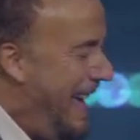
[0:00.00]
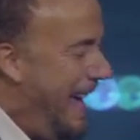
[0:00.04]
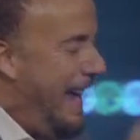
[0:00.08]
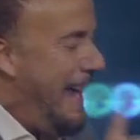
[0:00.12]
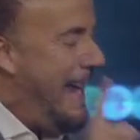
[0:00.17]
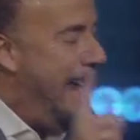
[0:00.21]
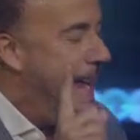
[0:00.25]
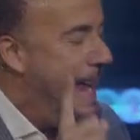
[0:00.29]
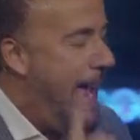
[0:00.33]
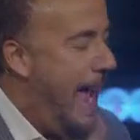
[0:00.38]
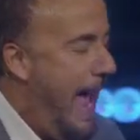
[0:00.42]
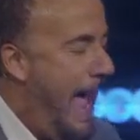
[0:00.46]

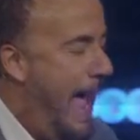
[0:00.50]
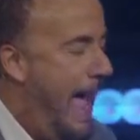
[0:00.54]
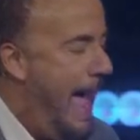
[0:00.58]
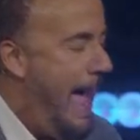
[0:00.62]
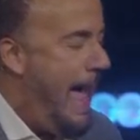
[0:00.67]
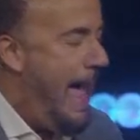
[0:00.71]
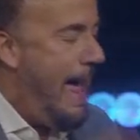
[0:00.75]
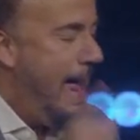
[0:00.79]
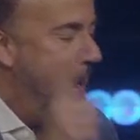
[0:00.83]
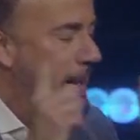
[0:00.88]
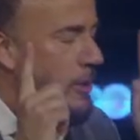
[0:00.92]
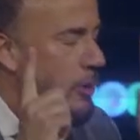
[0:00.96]
He
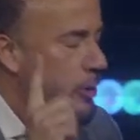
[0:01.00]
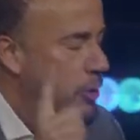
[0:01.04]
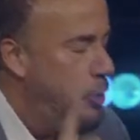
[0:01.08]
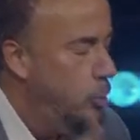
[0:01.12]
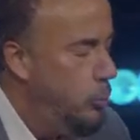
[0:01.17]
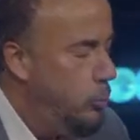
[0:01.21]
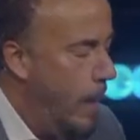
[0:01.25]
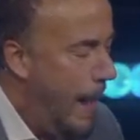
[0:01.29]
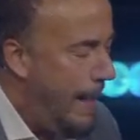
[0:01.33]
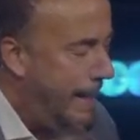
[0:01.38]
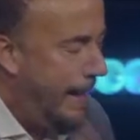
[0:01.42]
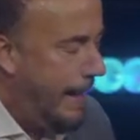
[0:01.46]
had to
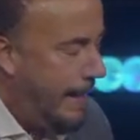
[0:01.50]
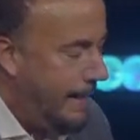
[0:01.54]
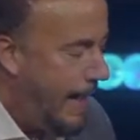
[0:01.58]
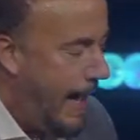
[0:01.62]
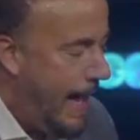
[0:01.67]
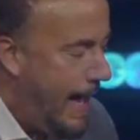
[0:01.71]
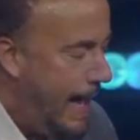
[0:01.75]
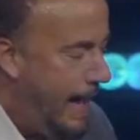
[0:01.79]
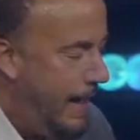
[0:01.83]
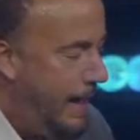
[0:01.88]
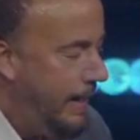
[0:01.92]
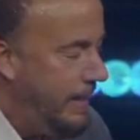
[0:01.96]

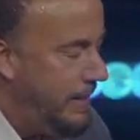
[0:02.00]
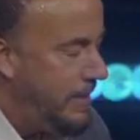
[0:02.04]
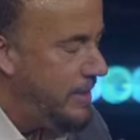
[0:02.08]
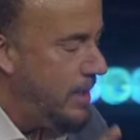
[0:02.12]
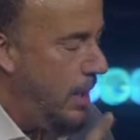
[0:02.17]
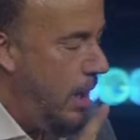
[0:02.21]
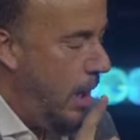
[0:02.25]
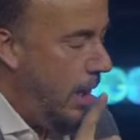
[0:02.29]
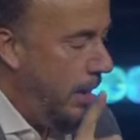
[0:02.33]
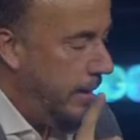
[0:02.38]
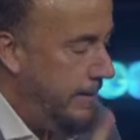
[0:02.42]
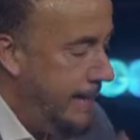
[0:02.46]
recognize
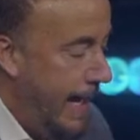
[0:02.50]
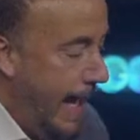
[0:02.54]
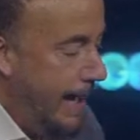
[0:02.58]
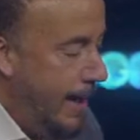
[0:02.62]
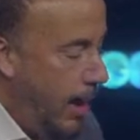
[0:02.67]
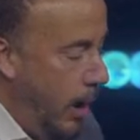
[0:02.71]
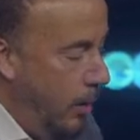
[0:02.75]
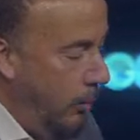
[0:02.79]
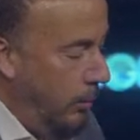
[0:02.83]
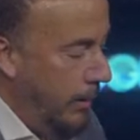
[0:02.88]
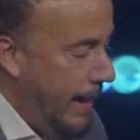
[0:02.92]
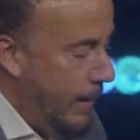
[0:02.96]
not
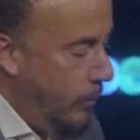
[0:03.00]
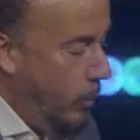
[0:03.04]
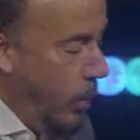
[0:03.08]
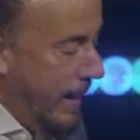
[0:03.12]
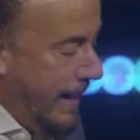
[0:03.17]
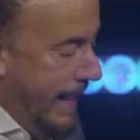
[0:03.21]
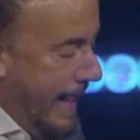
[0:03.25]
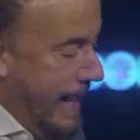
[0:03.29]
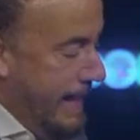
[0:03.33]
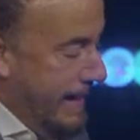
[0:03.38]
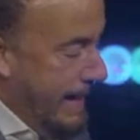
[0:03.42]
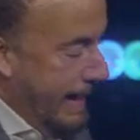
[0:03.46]
only
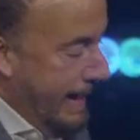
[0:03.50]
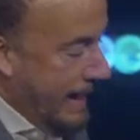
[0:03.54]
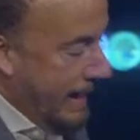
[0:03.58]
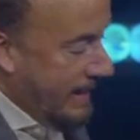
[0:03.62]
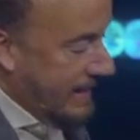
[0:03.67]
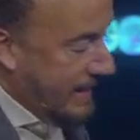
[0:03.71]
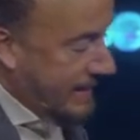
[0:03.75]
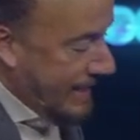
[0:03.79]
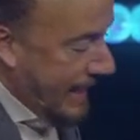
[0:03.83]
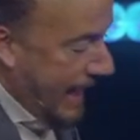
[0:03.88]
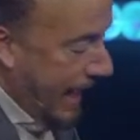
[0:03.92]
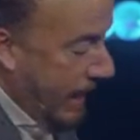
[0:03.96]
what he
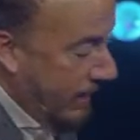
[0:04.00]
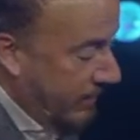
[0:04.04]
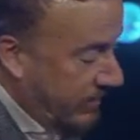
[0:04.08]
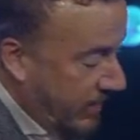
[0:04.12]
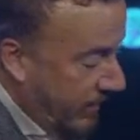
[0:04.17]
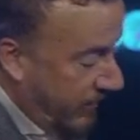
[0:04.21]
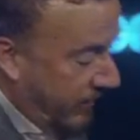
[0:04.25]
needed saved